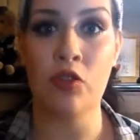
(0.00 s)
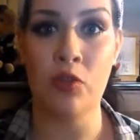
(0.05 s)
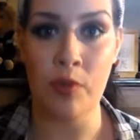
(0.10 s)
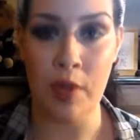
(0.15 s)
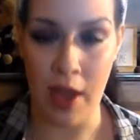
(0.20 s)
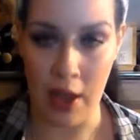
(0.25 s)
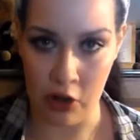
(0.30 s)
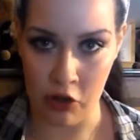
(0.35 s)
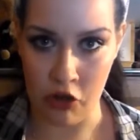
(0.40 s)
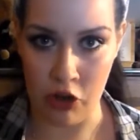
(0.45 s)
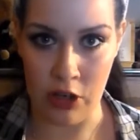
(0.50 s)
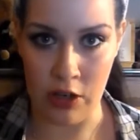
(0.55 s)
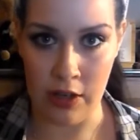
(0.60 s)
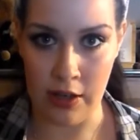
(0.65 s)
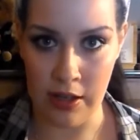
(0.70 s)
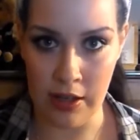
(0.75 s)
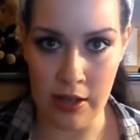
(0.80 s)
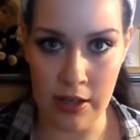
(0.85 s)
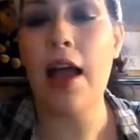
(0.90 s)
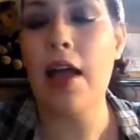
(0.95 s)
to catch
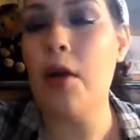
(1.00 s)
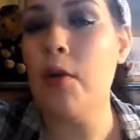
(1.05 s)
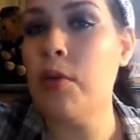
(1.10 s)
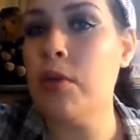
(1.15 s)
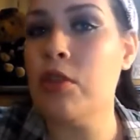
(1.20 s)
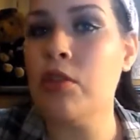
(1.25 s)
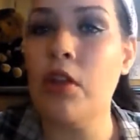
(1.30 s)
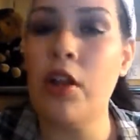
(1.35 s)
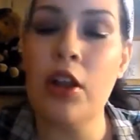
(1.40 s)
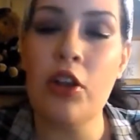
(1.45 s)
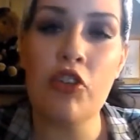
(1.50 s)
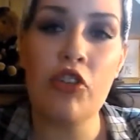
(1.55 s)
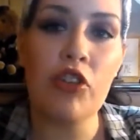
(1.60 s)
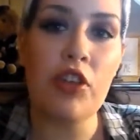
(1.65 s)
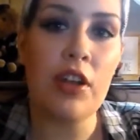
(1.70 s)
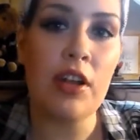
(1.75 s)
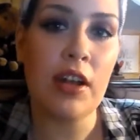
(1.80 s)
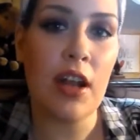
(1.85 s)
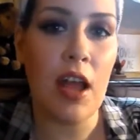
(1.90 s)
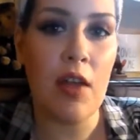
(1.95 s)
it. And I always thought I
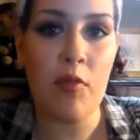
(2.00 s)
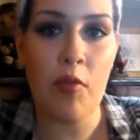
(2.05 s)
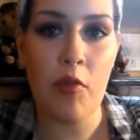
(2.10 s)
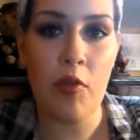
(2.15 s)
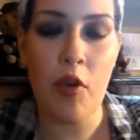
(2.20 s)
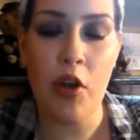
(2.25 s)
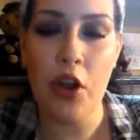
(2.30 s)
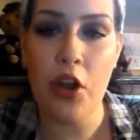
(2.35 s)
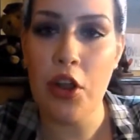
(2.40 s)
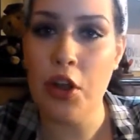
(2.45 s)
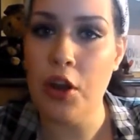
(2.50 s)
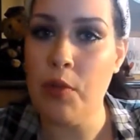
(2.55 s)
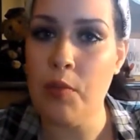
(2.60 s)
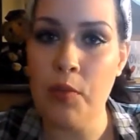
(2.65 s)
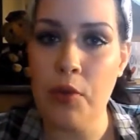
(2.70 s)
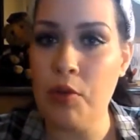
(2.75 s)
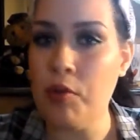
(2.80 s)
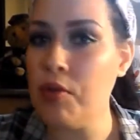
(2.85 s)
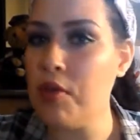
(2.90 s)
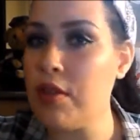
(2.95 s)
just didn't have a very good
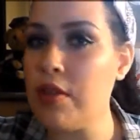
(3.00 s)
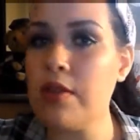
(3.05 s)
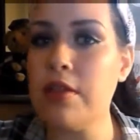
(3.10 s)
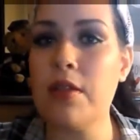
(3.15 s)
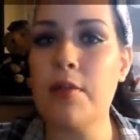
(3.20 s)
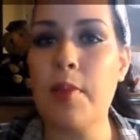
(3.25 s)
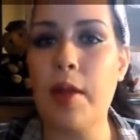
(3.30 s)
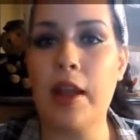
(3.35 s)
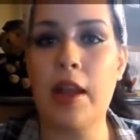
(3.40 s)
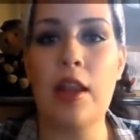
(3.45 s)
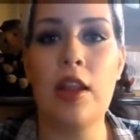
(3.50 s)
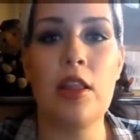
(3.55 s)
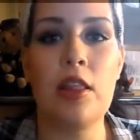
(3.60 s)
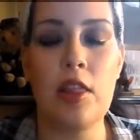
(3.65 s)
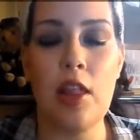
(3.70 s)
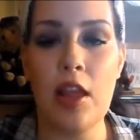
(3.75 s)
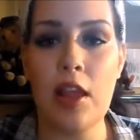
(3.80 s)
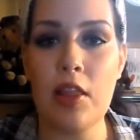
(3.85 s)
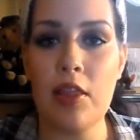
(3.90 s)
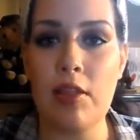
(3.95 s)
immune system. I
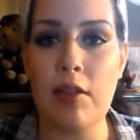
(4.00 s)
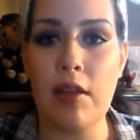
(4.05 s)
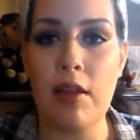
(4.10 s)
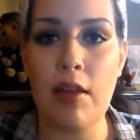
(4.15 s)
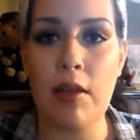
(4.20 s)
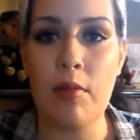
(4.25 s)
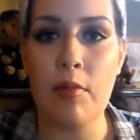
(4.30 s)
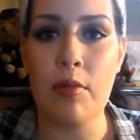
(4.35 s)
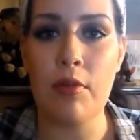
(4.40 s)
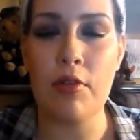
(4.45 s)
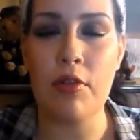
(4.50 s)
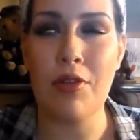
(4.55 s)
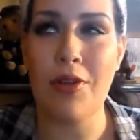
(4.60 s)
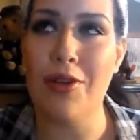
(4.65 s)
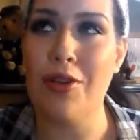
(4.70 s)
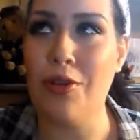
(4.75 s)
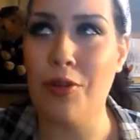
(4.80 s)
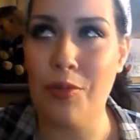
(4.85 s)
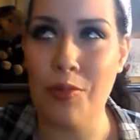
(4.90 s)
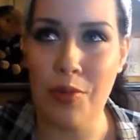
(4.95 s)
didn't think that it was
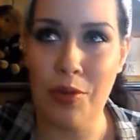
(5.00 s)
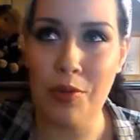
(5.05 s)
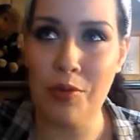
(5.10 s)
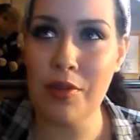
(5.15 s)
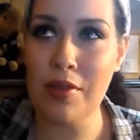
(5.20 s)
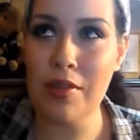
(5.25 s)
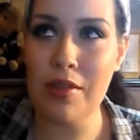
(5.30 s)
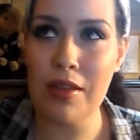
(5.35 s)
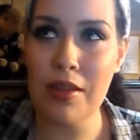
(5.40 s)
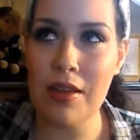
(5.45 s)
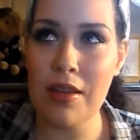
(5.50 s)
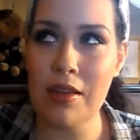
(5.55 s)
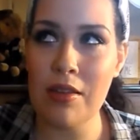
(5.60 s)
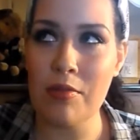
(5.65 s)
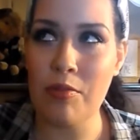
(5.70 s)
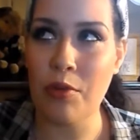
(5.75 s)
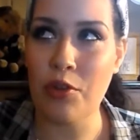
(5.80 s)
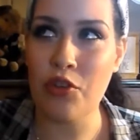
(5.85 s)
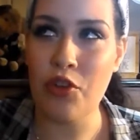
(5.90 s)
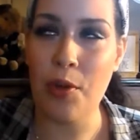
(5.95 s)
an autoimmune
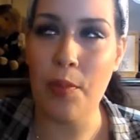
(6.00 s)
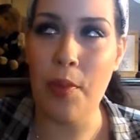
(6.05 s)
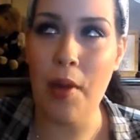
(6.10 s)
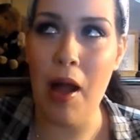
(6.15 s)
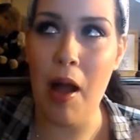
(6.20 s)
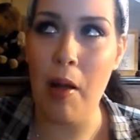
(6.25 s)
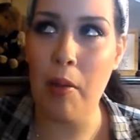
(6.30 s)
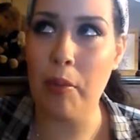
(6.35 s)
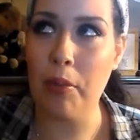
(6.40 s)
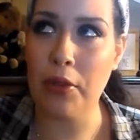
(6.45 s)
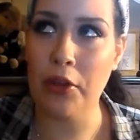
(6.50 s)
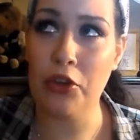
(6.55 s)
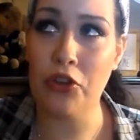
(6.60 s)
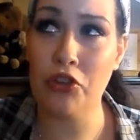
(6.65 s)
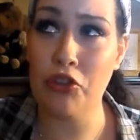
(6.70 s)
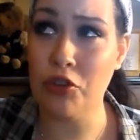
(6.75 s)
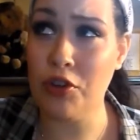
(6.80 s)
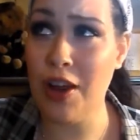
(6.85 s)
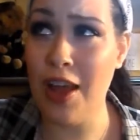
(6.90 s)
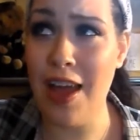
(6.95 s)
disease, which I
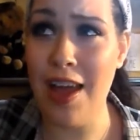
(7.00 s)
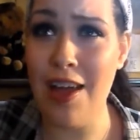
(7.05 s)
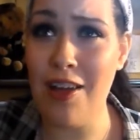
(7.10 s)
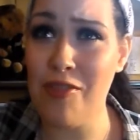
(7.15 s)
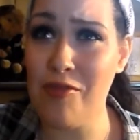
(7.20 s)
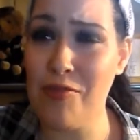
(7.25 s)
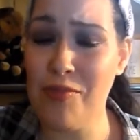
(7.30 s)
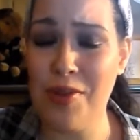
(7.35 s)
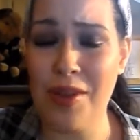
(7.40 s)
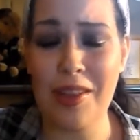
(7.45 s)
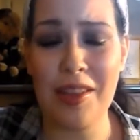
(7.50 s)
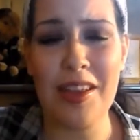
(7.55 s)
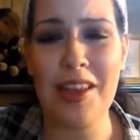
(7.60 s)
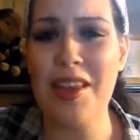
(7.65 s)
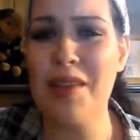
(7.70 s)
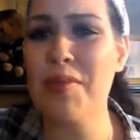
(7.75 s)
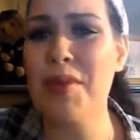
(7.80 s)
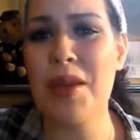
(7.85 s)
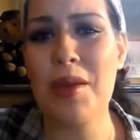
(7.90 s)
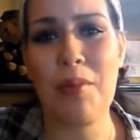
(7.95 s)
probably should have, but
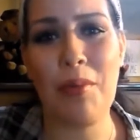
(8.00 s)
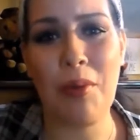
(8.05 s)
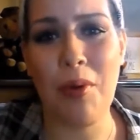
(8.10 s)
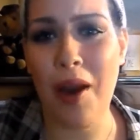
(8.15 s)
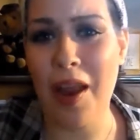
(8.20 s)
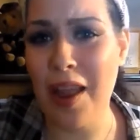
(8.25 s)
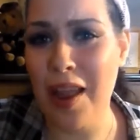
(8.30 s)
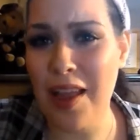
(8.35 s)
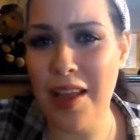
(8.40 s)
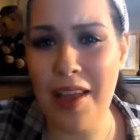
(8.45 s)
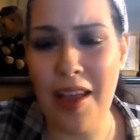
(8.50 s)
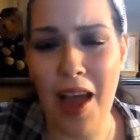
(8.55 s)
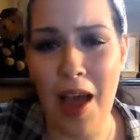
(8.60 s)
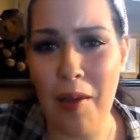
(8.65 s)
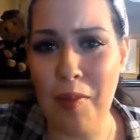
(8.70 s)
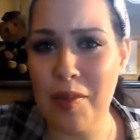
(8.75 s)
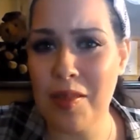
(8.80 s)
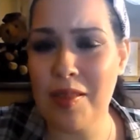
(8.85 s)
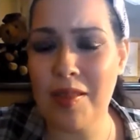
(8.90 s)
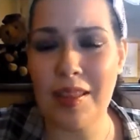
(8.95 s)
like, give me a break.
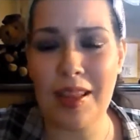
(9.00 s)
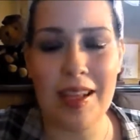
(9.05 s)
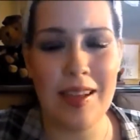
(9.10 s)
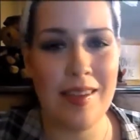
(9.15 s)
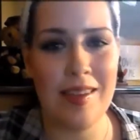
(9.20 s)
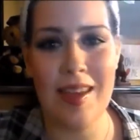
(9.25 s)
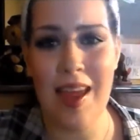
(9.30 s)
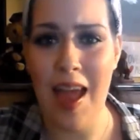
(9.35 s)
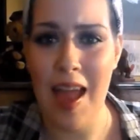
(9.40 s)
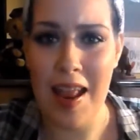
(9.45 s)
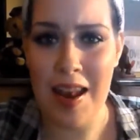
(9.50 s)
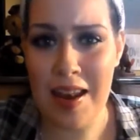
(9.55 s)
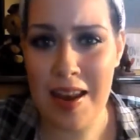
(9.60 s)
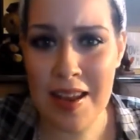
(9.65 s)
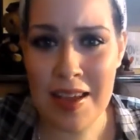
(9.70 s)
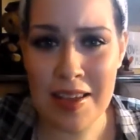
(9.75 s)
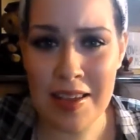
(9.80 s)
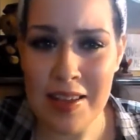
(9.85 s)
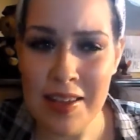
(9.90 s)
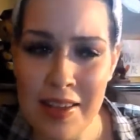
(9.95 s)
I was like
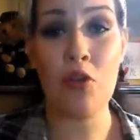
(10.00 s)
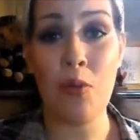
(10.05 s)
10.